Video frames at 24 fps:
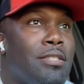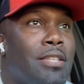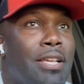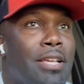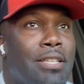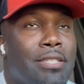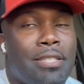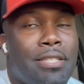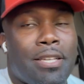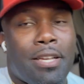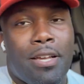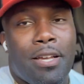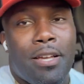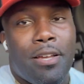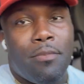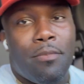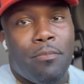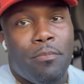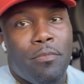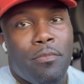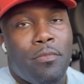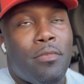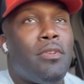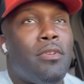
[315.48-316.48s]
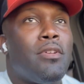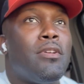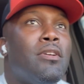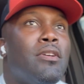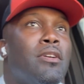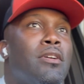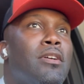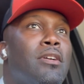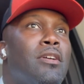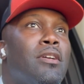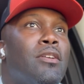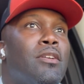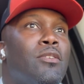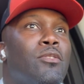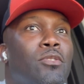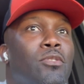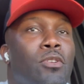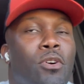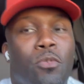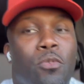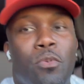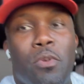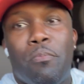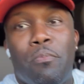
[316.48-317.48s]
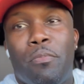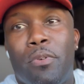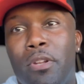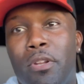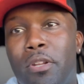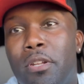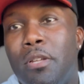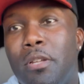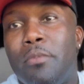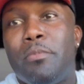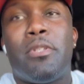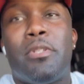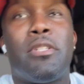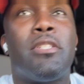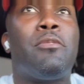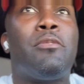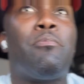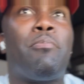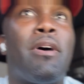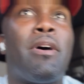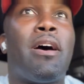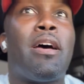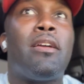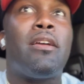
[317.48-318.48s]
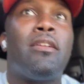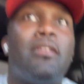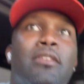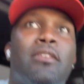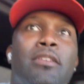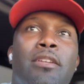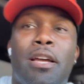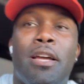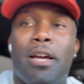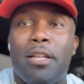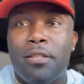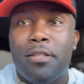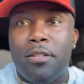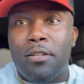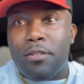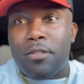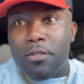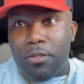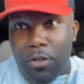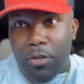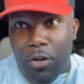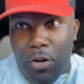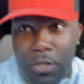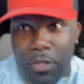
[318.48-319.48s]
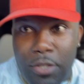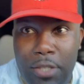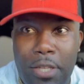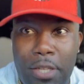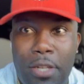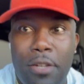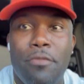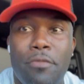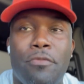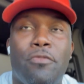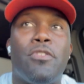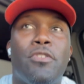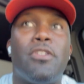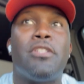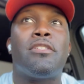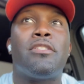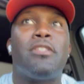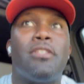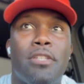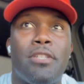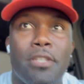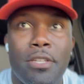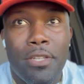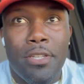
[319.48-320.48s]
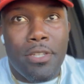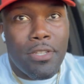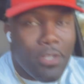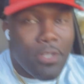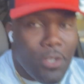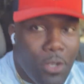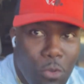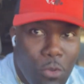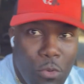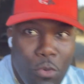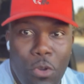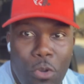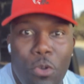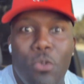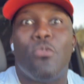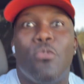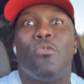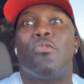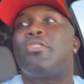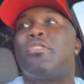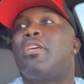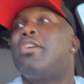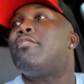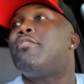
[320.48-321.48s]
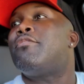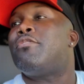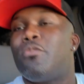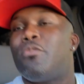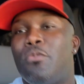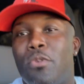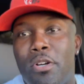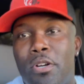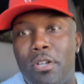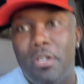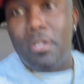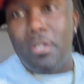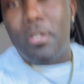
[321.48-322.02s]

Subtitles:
that time. You know, we pulling up to the spot. Got the authentic Frenchie logos everywhere.